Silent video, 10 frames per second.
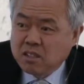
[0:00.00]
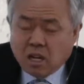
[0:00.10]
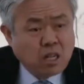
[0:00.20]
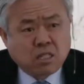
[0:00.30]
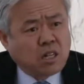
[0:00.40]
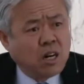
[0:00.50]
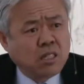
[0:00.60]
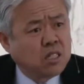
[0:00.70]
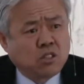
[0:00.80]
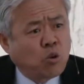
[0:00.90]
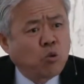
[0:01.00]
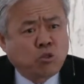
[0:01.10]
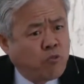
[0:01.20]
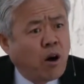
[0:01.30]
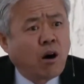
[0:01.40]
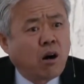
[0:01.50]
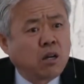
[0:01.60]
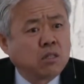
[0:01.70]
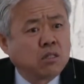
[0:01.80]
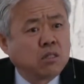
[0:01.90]
God's kindness goes
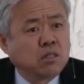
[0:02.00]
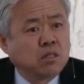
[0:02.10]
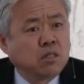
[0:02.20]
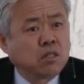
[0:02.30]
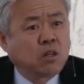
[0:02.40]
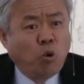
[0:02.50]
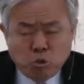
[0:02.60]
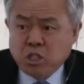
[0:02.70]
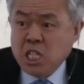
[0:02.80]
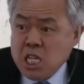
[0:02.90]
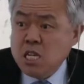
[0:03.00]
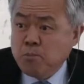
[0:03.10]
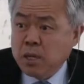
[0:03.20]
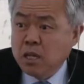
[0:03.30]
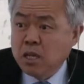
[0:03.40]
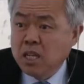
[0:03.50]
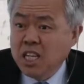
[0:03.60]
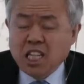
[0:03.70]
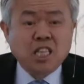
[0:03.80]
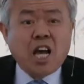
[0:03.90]
far, goes deep.
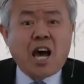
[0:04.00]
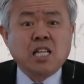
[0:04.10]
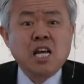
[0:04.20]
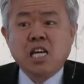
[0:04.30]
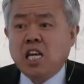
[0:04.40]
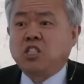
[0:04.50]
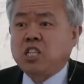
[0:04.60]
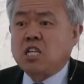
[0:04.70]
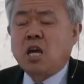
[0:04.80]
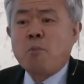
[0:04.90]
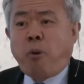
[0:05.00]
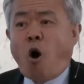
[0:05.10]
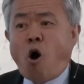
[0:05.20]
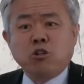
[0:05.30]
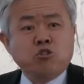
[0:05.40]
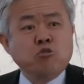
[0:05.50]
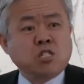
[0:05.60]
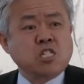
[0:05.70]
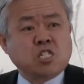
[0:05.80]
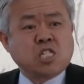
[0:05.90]
In that, he says, Paul
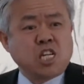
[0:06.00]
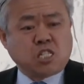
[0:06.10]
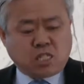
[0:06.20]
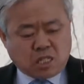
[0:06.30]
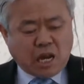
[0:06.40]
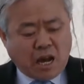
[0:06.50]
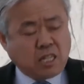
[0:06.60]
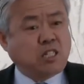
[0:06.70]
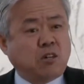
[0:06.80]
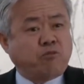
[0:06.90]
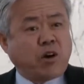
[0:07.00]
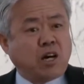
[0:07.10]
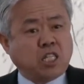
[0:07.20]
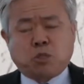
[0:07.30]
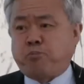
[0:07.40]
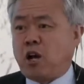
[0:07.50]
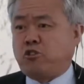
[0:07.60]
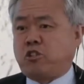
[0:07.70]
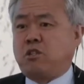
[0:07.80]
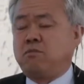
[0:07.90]
uses this kind of uh,
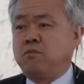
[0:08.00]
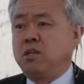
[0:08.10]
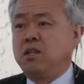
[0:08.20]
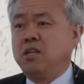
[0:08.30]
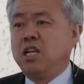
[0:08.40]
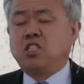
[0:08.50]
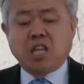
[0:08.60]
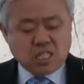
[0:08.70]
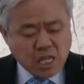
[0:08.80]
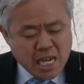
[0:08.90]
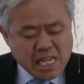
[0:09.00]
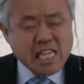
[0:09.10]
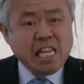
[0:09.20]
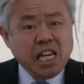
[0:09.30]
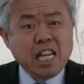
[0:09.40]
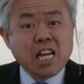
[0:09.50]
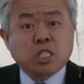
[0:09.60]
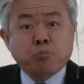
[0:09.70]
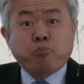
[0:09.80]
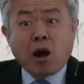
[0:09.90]
expression. He says,
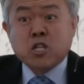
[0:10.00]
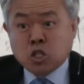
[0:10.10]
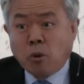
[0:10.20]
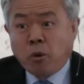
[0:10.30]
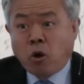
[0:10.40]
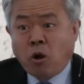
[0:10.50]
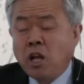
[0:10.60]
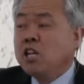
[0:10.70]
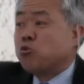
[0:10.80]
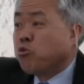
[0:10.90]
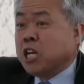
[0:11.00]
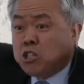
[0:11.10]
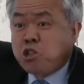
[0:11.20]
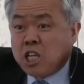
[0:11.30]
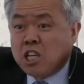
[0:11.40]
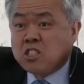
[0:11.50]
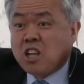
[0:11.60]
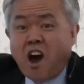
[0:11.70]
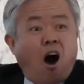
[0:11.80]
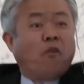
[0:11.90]
inexpressible riches
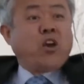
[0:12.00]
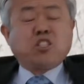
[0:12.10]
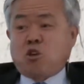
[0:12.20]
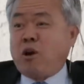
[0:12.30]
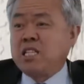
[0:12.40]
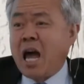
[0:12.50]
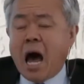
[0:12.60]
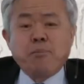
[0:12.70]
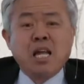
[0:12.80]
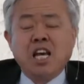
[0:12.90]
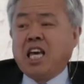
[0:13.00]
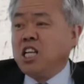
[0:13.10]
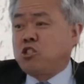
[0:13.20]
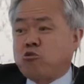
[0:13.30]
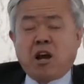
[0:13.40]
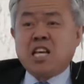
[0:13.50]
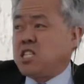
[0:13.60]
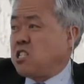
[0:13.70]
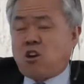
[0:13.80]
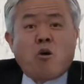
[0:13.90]
of his grace. I mean, his
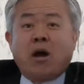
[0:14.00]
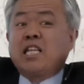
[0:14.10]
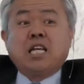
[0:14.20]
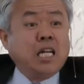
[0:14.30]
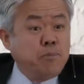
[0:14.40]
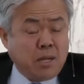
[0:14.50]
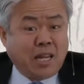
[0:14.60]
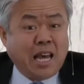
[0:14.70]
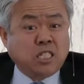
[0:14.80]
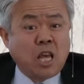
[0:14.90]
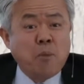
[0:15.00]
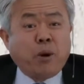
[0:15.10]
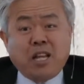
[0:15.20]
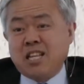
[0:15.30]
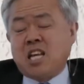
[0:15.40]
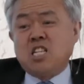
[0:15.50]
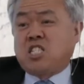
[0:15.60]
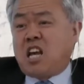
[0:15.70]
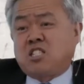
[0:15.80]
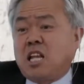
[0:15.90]
grace is already limitless, but he
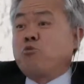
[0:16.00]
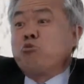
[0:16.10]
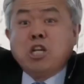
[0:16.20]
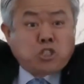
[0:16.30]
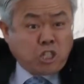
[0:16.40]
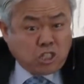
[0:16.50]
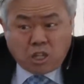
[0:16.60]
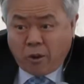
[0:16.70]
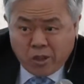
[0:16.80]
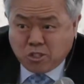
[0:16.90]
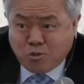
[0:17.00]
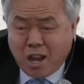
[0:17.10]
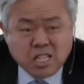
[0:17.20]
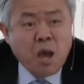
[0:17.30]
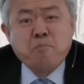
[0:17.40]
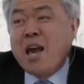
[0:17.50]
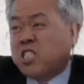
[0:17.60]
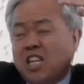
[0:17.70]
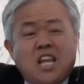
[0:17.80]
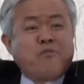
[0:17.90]
says the riches of his grace
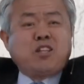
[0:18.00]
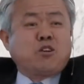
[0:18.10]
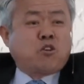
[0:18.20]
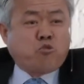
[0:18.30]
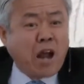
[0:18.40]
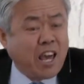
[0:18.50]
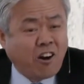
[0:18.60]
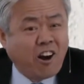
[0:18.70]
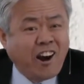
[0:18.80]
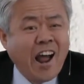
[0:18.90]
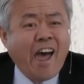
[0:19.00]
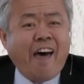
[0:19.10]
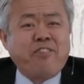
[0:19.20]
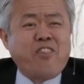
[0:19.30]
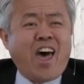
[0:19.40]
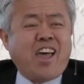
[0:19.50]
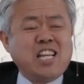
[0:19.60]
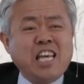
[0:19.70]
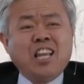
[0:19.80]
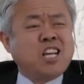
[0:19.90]
makes it even greater, and
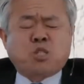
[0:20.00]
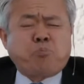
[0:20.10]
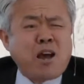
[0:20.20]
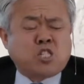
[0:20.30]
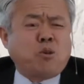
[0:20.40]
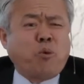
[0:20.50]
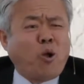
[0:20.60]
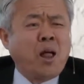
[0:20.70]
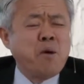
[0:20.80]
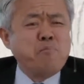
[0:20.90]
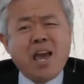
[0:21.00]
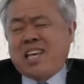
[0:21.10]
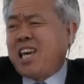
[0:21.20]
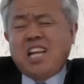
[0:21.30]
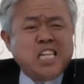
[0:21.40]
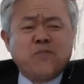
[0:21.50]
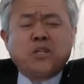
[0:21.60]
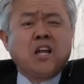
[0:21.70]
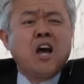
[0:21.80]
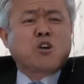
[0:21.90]
then inexpressible, making it
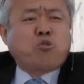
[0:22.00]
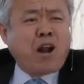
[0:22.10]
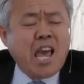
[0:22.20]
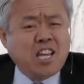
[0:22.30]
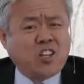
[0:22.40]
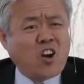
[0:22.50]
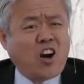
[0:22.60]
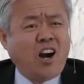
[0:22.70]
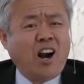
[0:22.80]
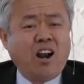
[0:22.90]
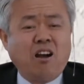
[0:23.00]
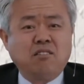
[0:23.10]
even greater.